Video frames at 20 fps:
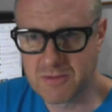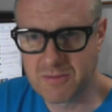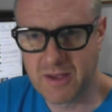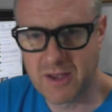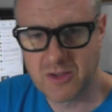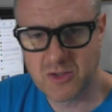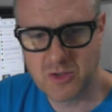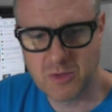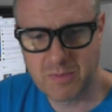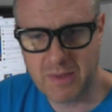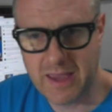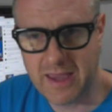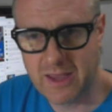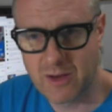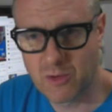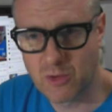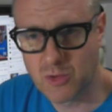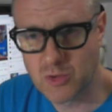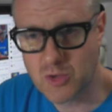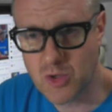about Japan,
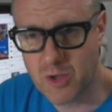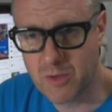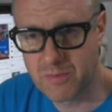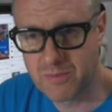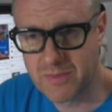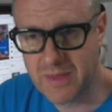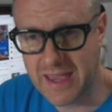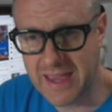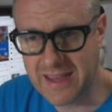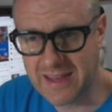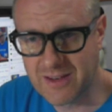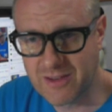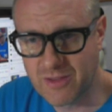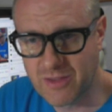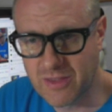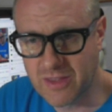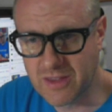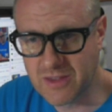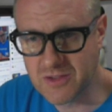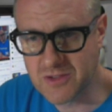or top 8
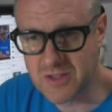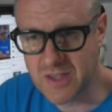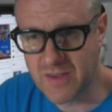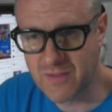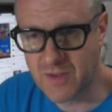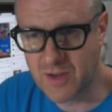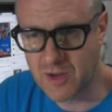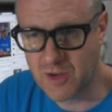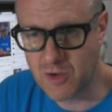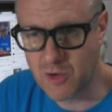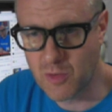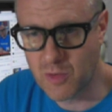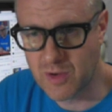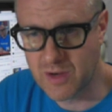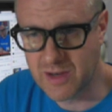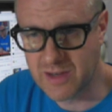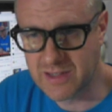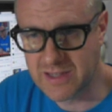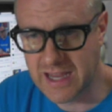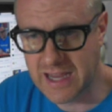things never to do on
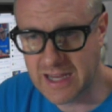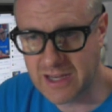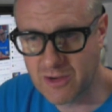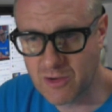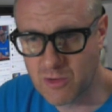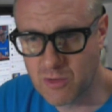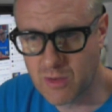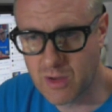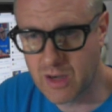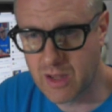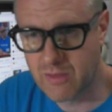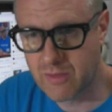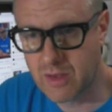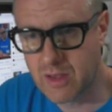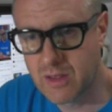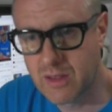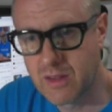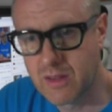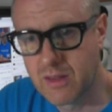a date, or whatever.